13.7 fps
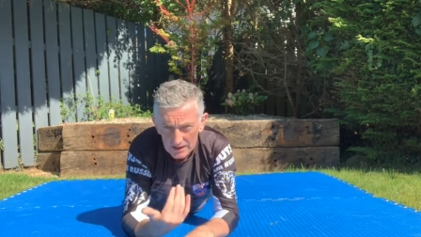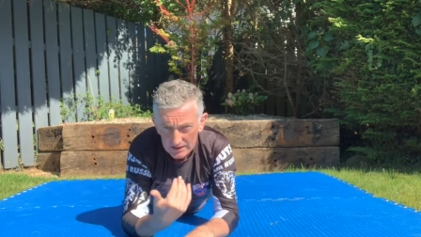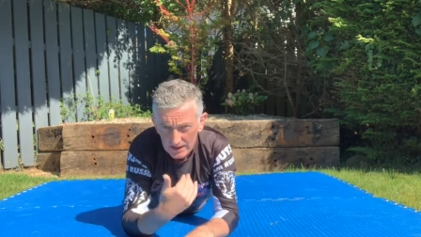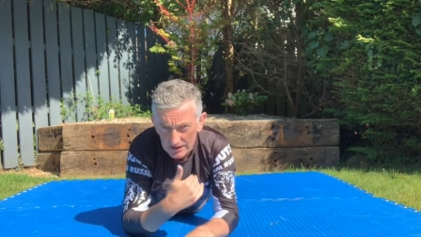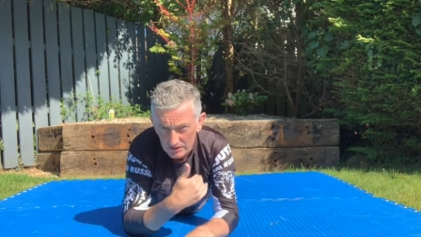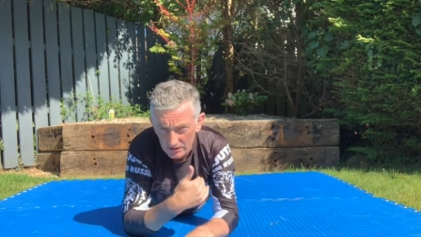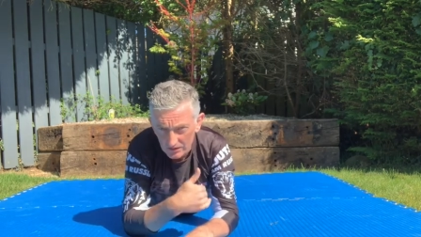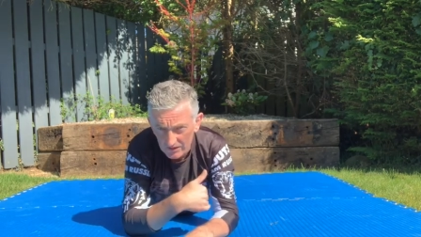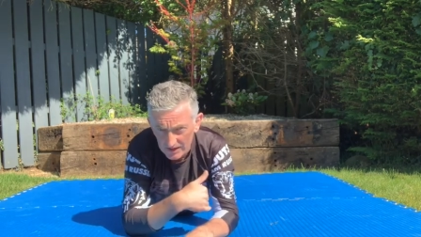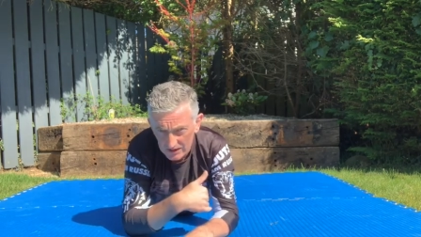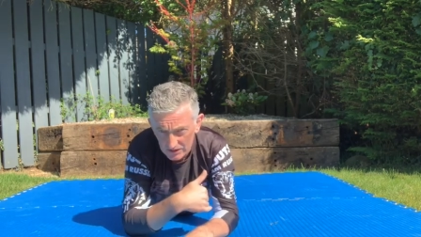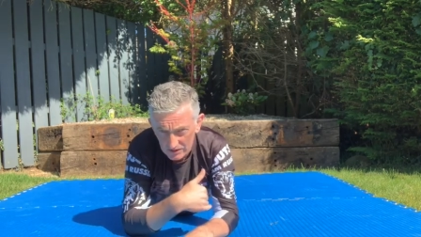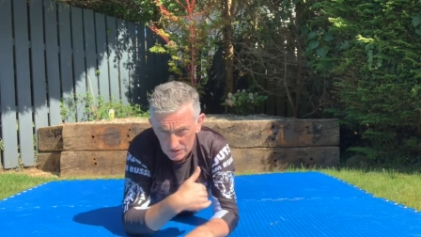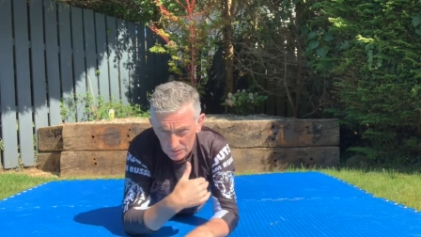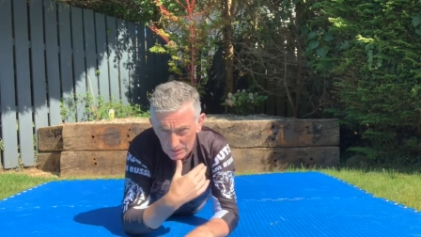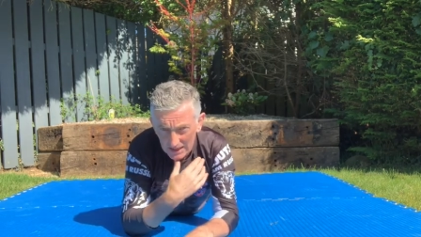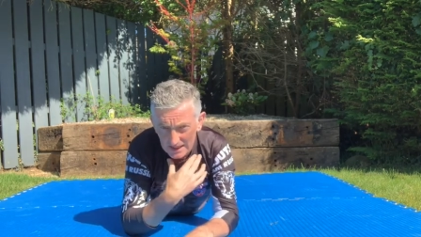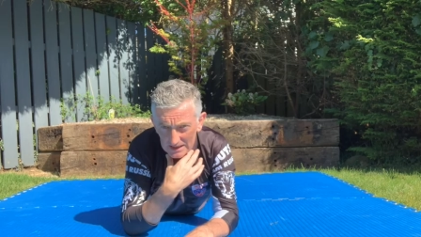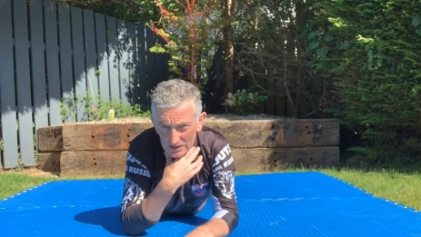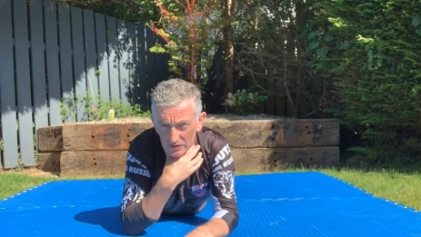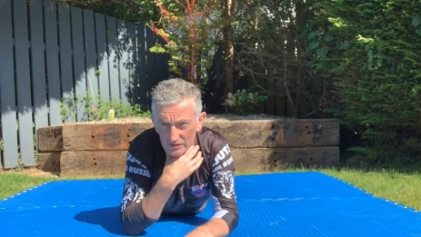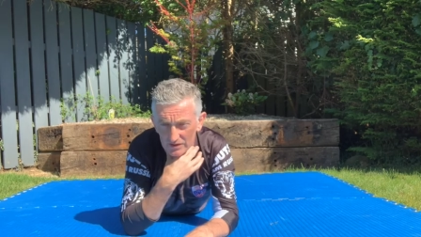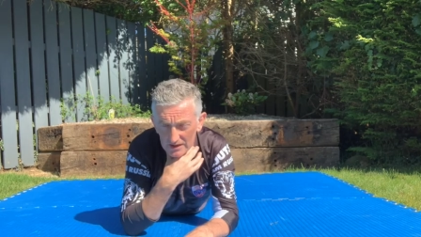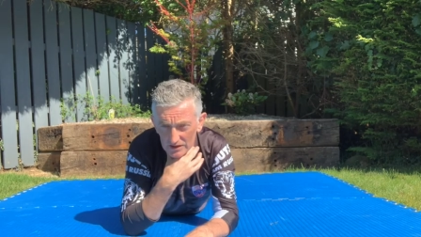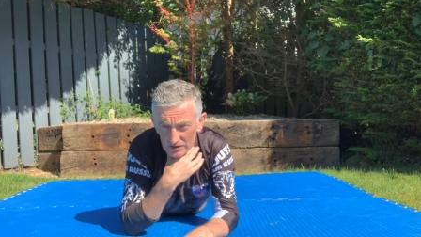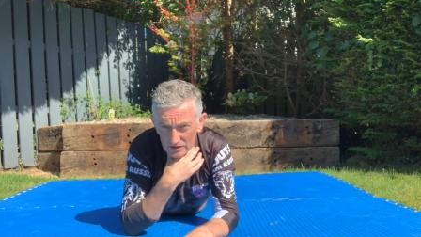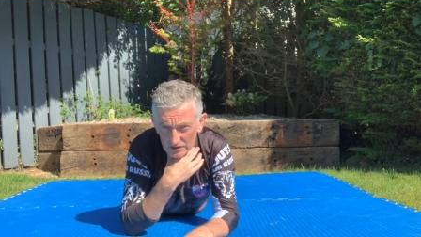then you'll feel it on your back and you'll feel
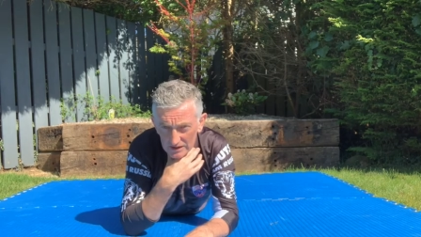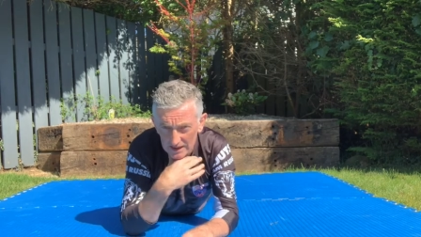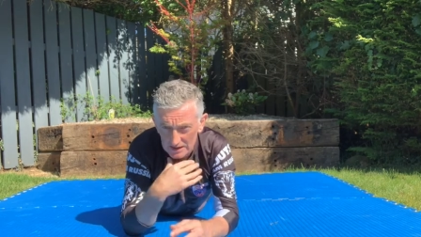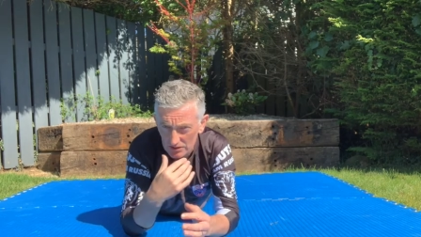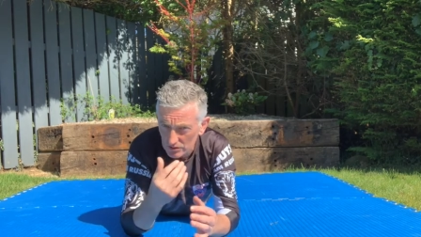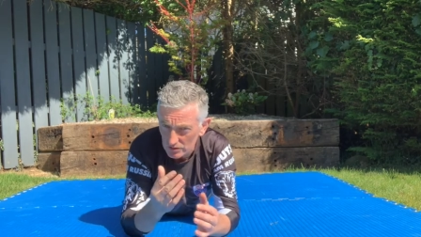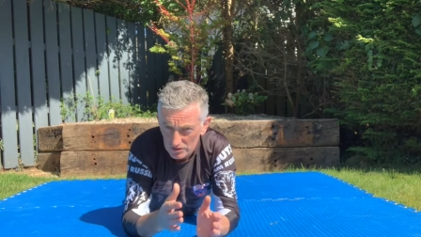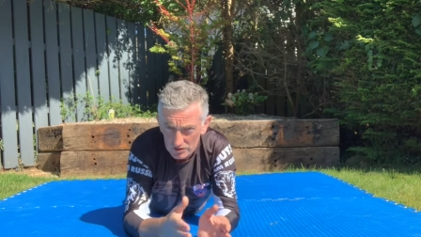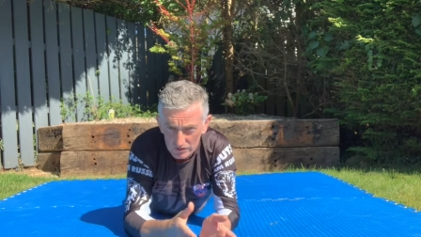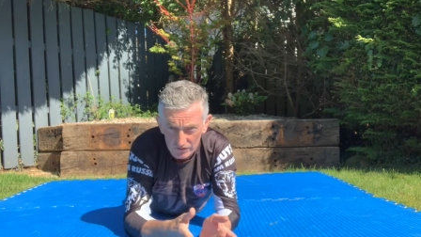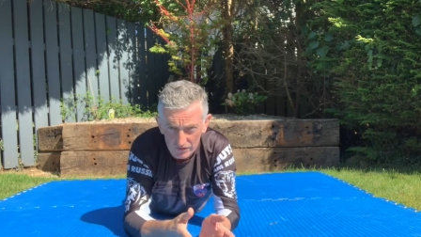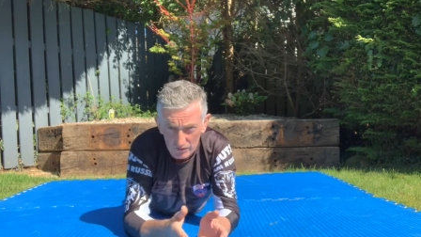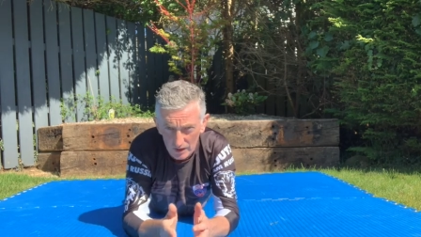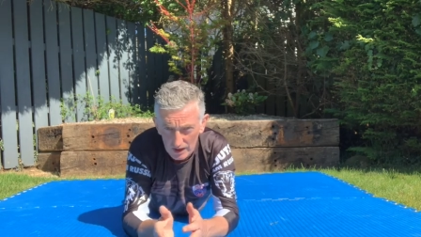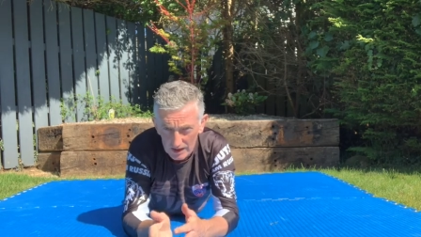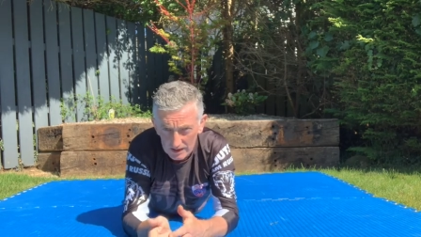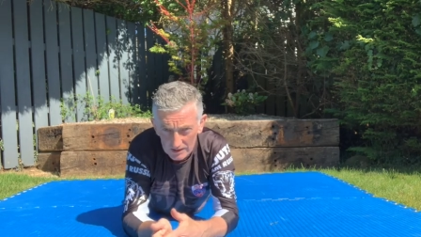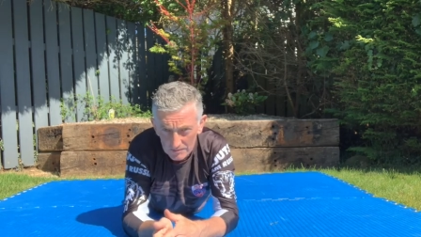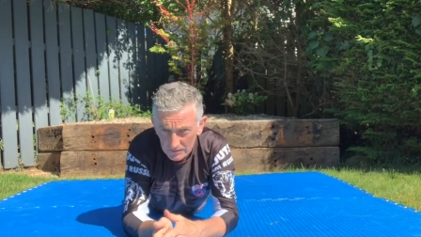it on your neck. So just do it for a while,